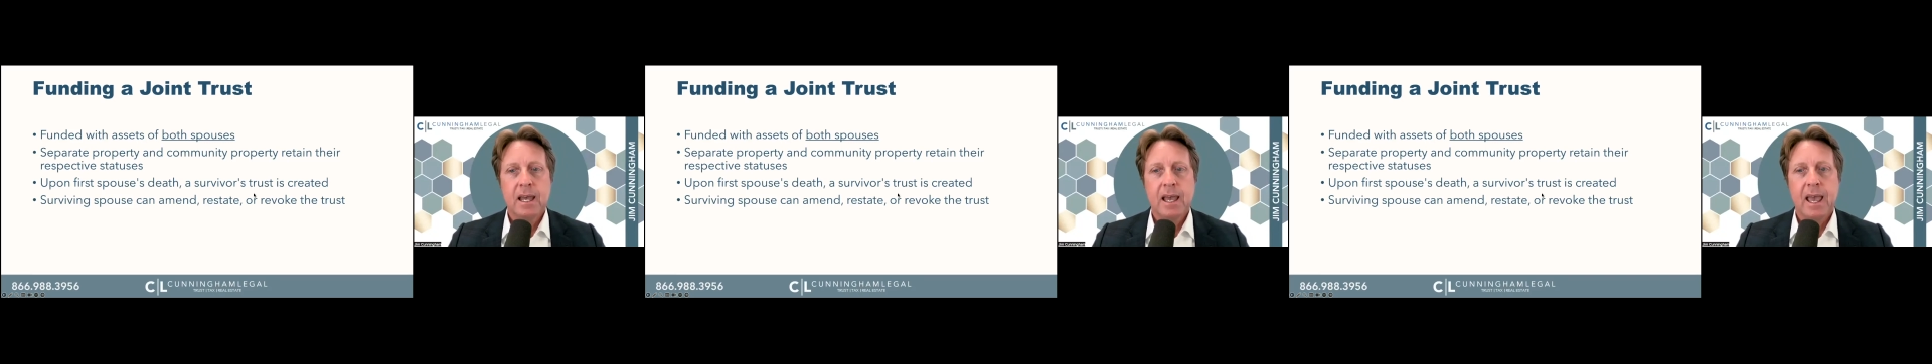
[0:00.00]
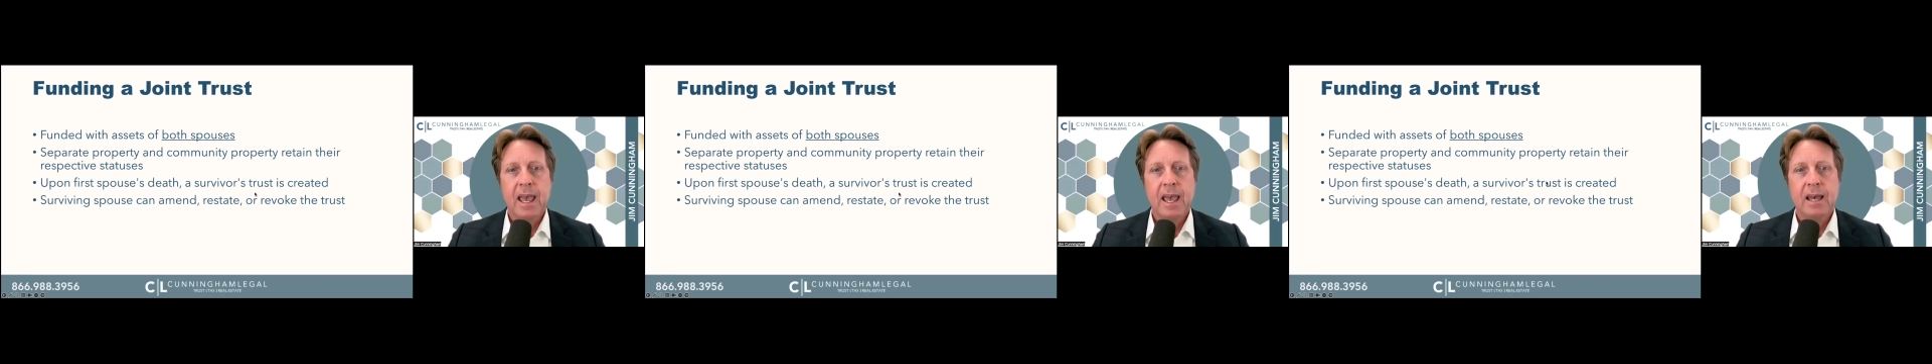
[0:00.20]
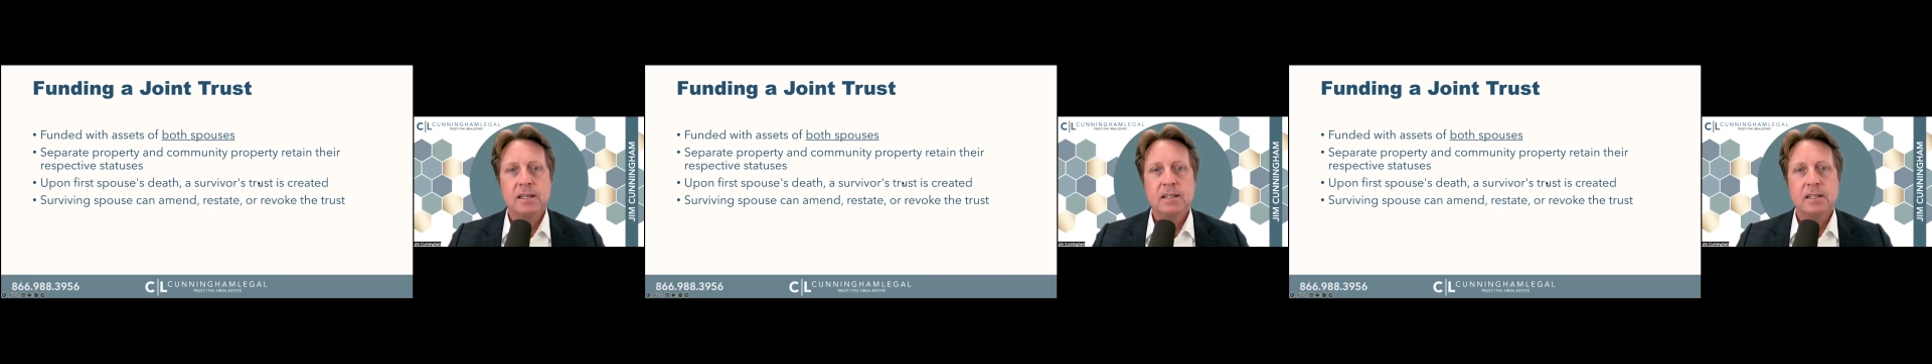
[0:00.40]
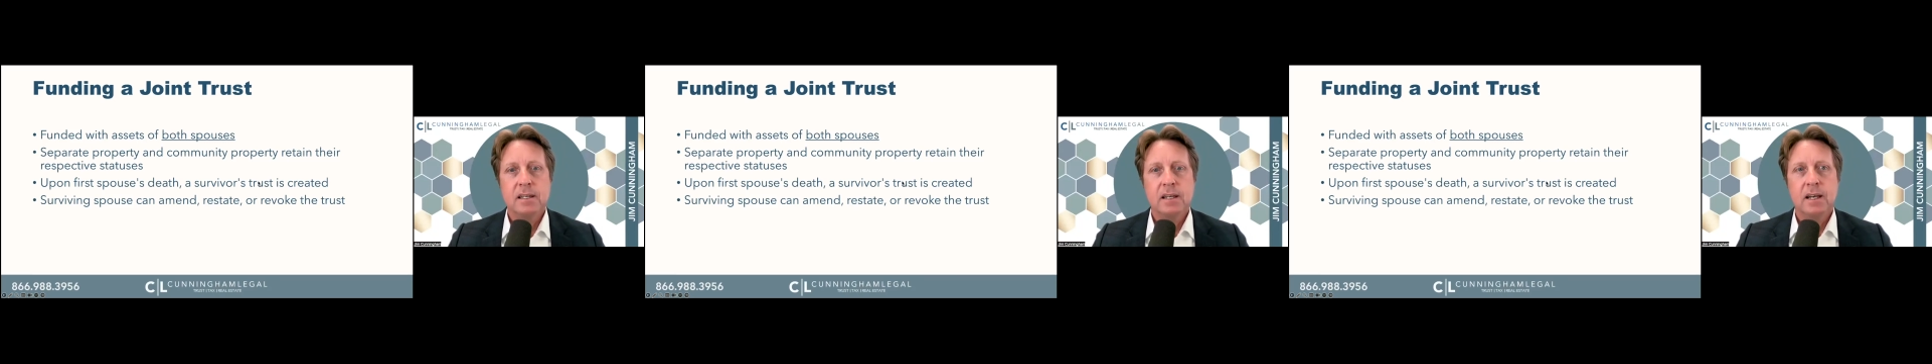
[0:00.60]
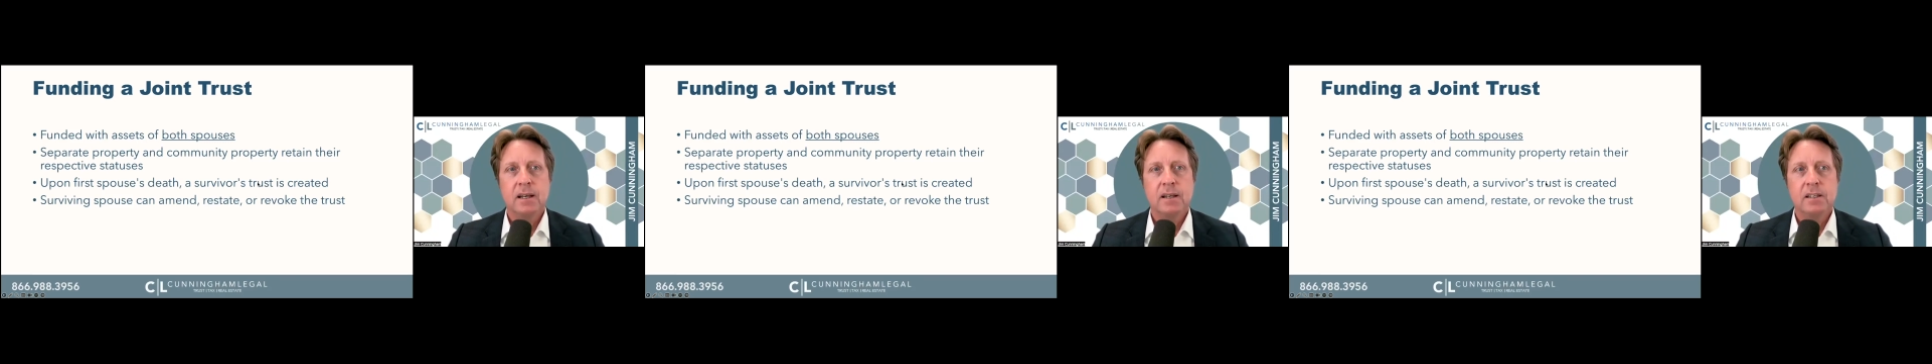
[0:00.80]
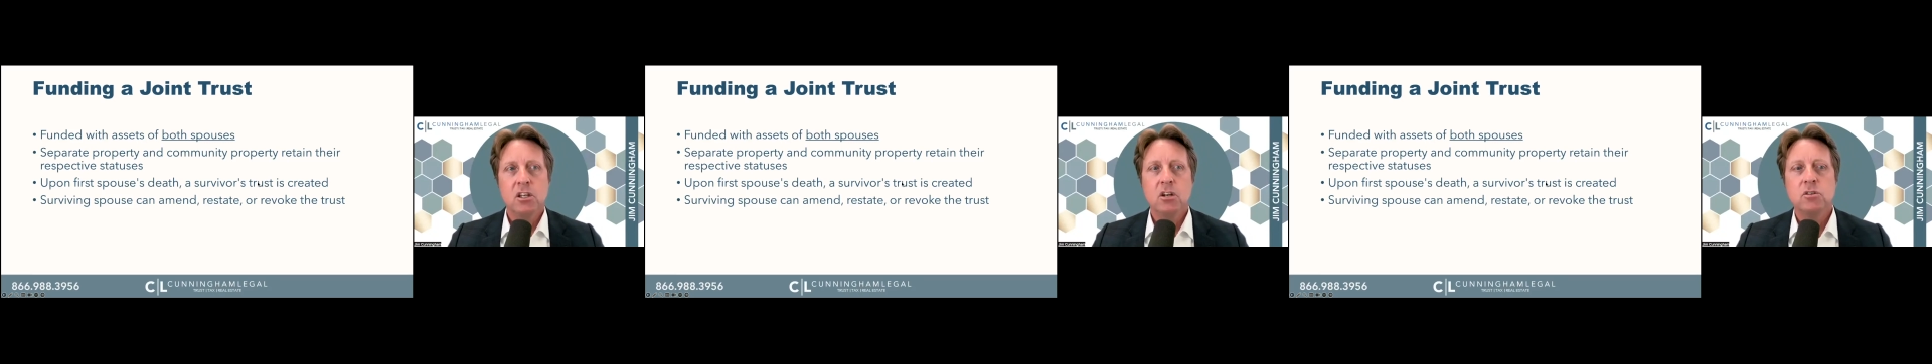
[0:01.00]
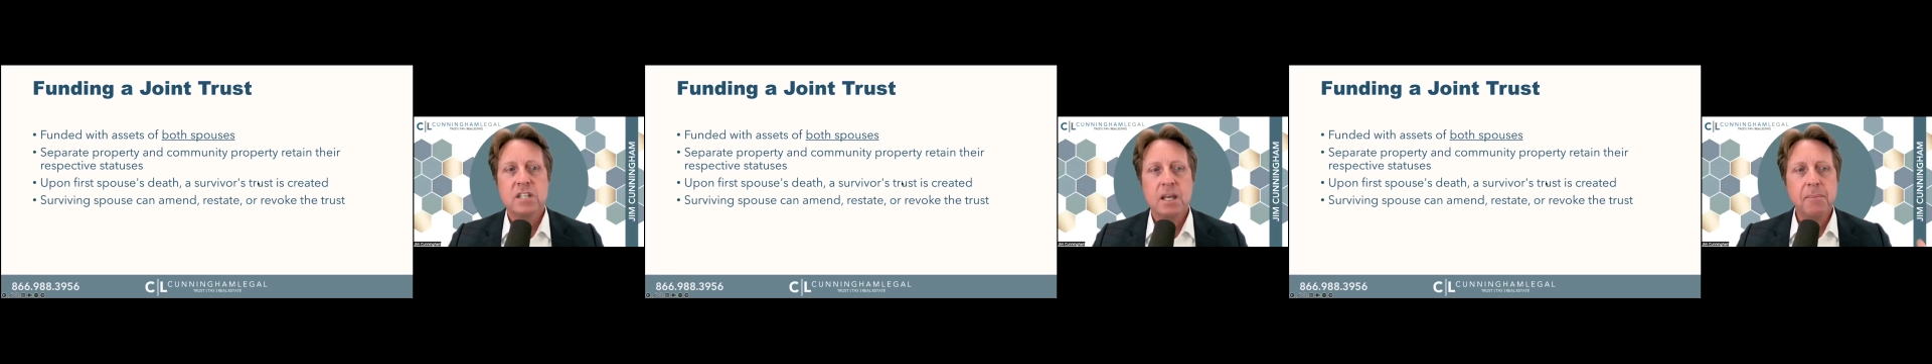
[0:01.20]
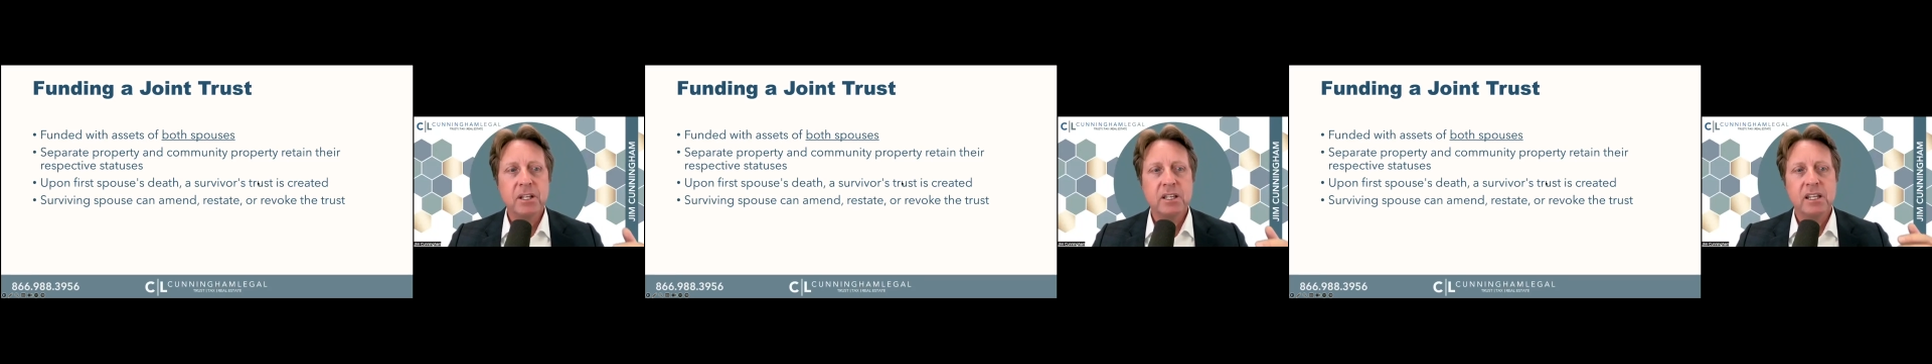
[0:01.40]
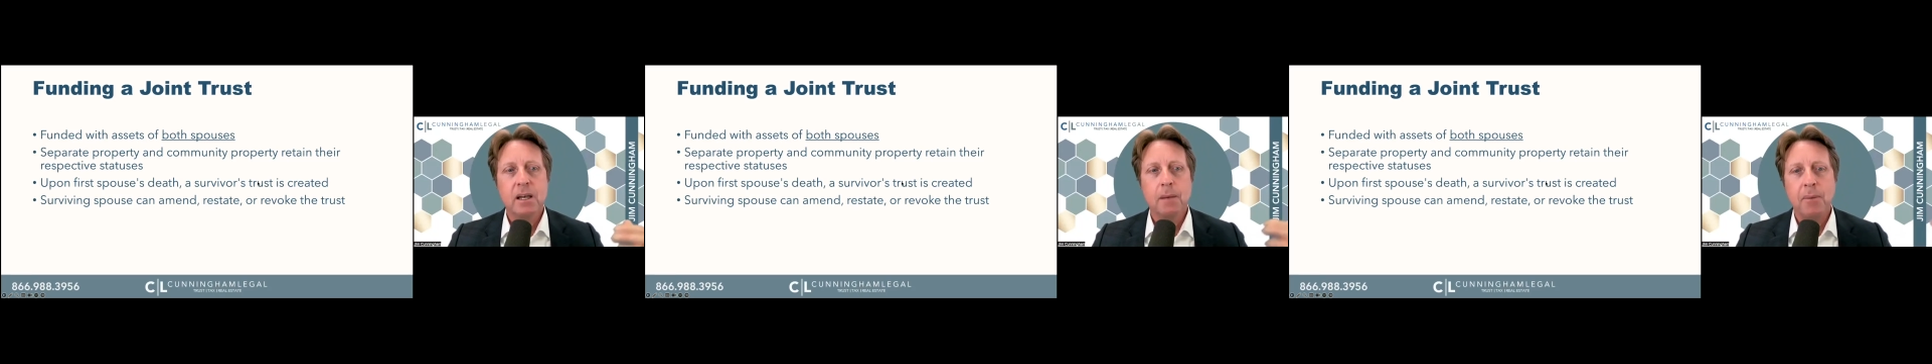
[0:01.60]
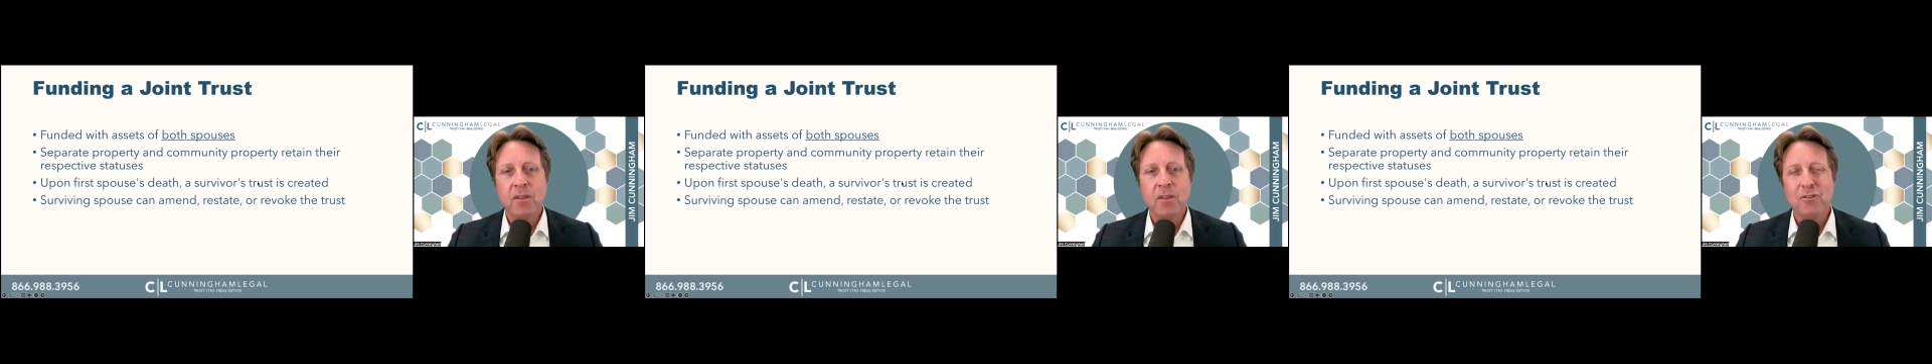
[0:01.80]
And, typically
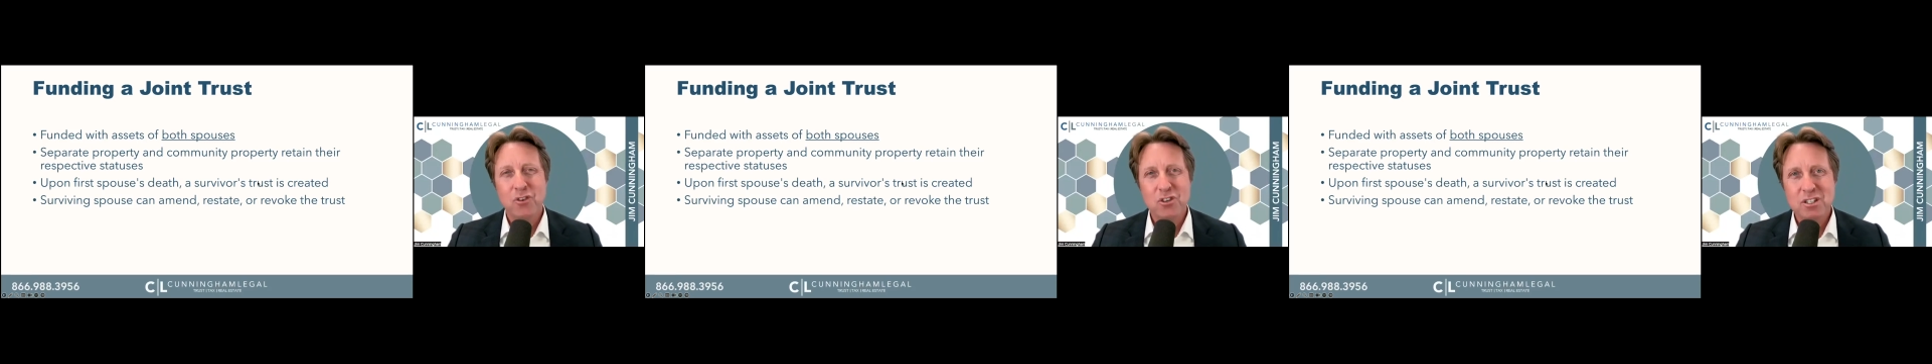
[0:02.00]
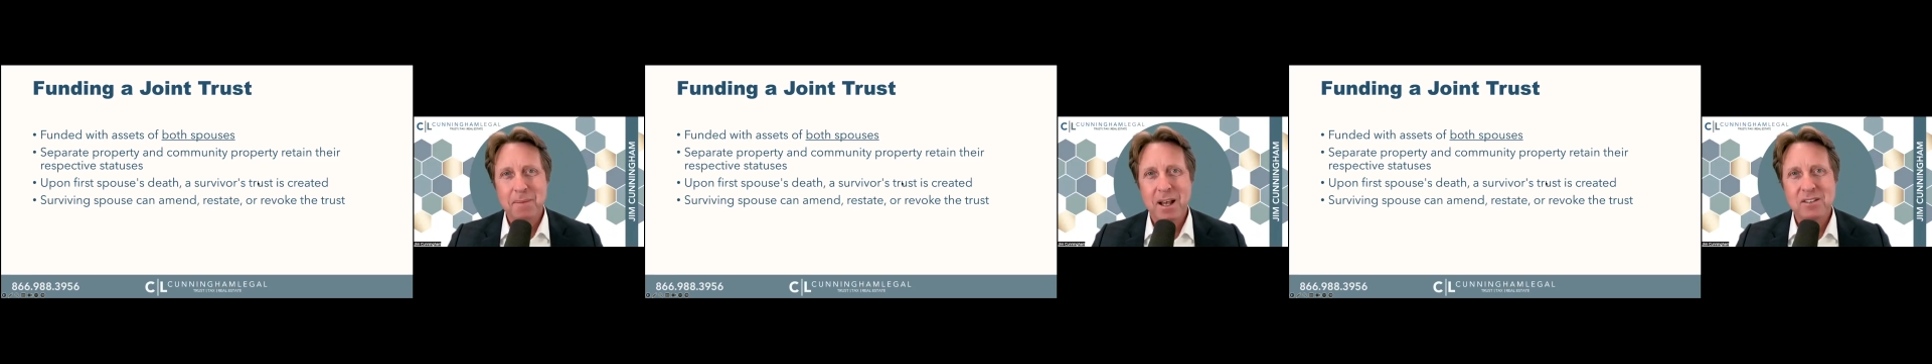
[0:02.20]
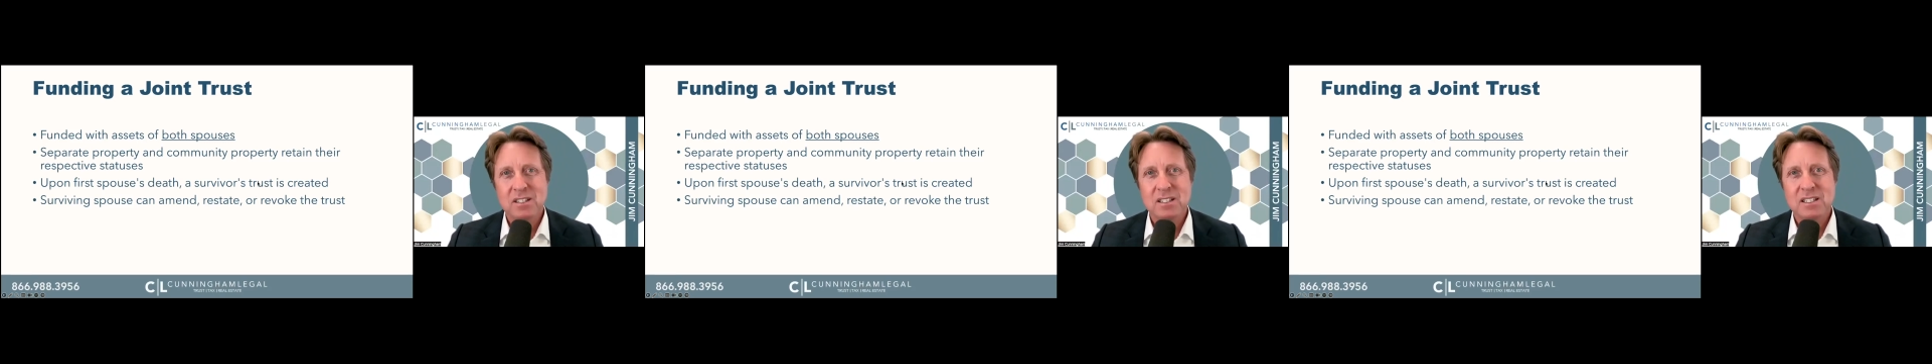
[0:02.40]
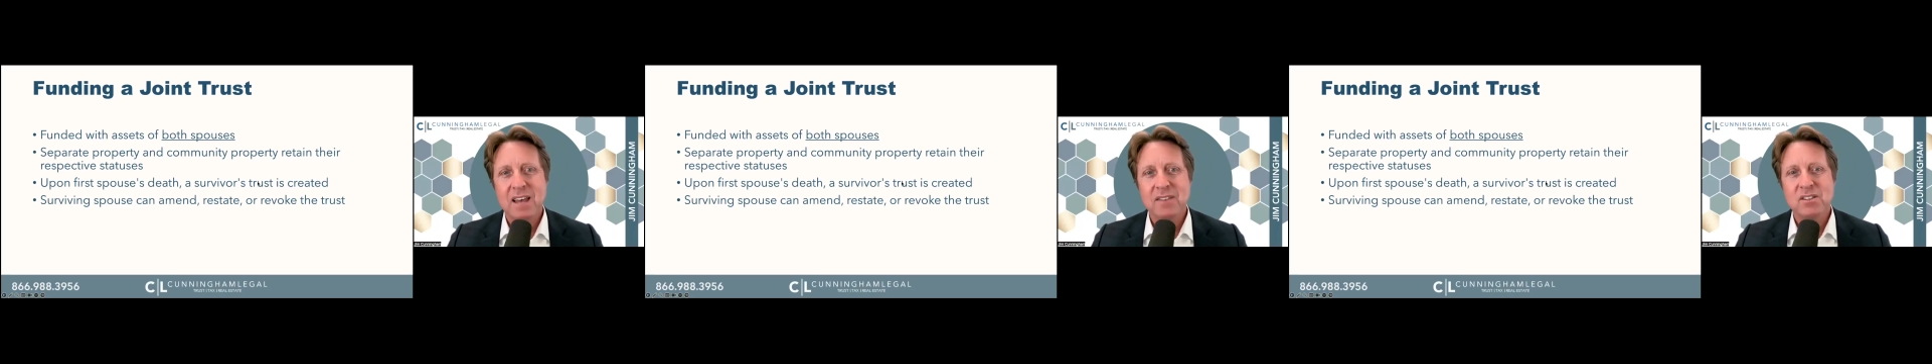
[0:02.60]
upon the first spouse's death,